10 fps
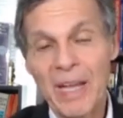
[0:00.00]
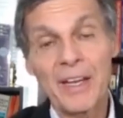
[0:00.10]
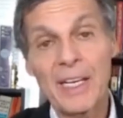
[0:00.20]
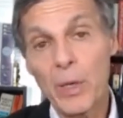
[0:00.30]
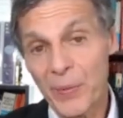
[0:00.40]

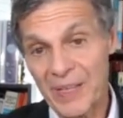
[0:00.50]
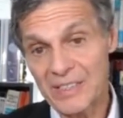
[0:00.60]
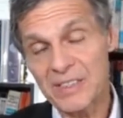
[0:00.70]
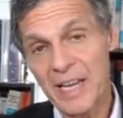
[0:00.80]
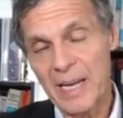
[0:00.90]
You know what they
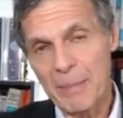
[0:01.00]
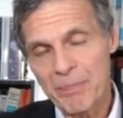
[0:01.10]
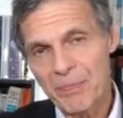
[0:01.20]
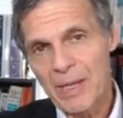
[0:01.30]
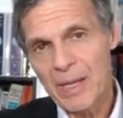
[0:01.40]
say
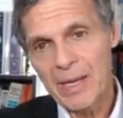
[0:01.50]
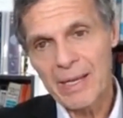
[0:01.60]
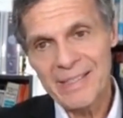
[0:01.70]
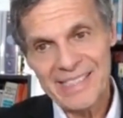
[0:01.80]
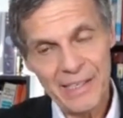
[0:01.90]

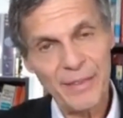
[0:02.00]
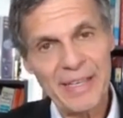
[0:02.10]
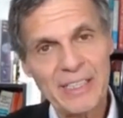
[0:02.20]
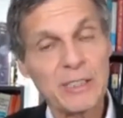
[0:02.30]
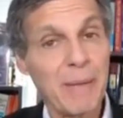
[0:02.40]
little
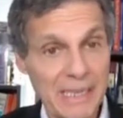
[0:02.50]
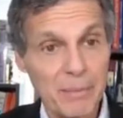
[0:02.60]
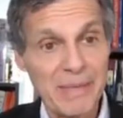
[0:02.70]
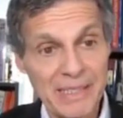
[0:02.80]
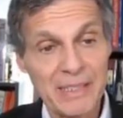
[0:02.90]
things make the
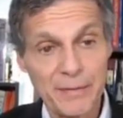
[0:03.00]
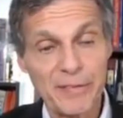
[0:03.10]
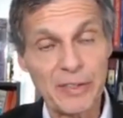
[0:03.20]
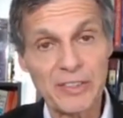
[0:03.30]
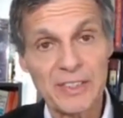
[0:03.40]
big
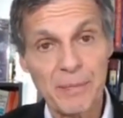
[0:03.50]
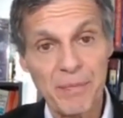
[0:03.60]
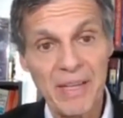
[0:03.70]
difference.